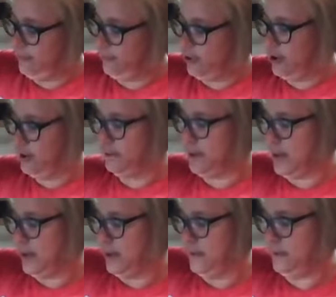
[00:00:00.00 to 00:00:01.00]
from
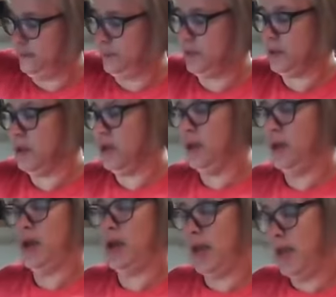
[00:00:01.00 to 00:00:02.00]

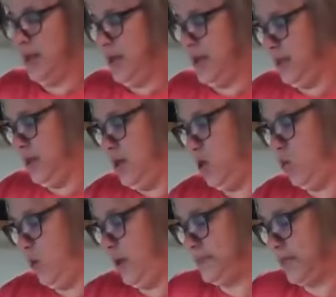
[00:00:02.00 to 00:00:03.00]
a
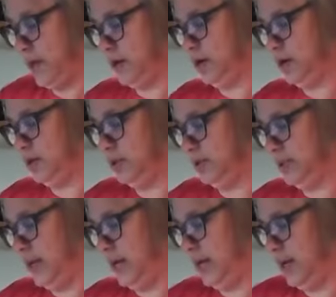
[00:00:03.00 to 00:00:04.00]
website called,
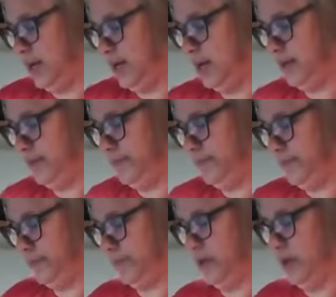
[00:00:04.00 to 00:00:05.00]
I'll
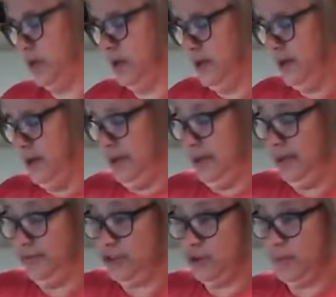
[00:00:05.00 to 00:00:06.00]

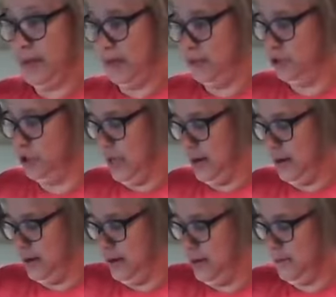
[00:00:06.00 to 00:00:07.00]
have to go back and look at
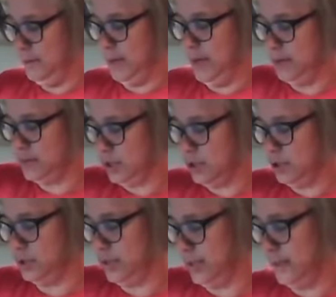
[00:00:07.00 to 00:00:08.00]
it, but it's
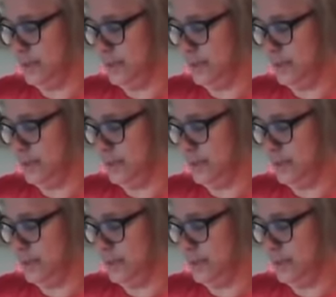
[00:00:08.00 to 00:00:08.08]
called